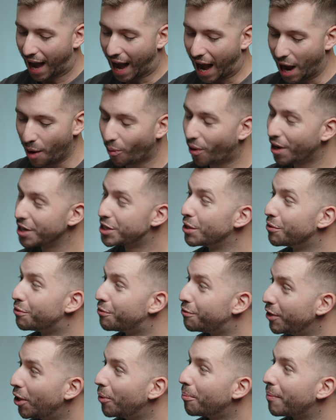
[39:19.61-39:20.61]
I want to
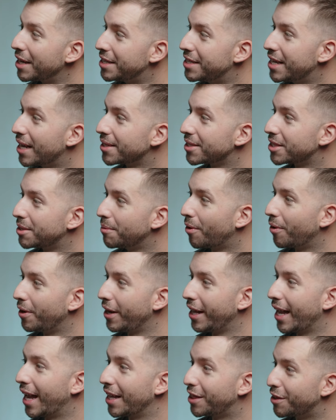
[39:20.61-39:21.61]
film my
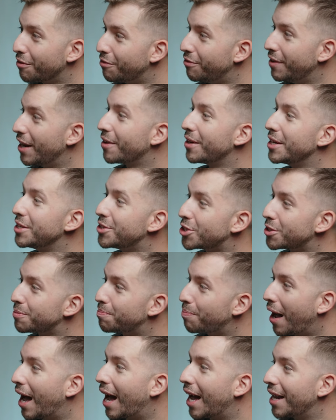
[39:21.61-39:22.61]
testimony at the very
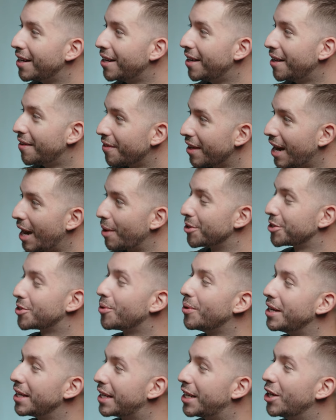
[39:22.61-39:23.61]
spot that I was
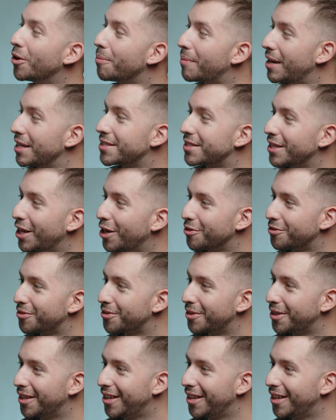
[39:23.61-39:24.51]
going to kill myself.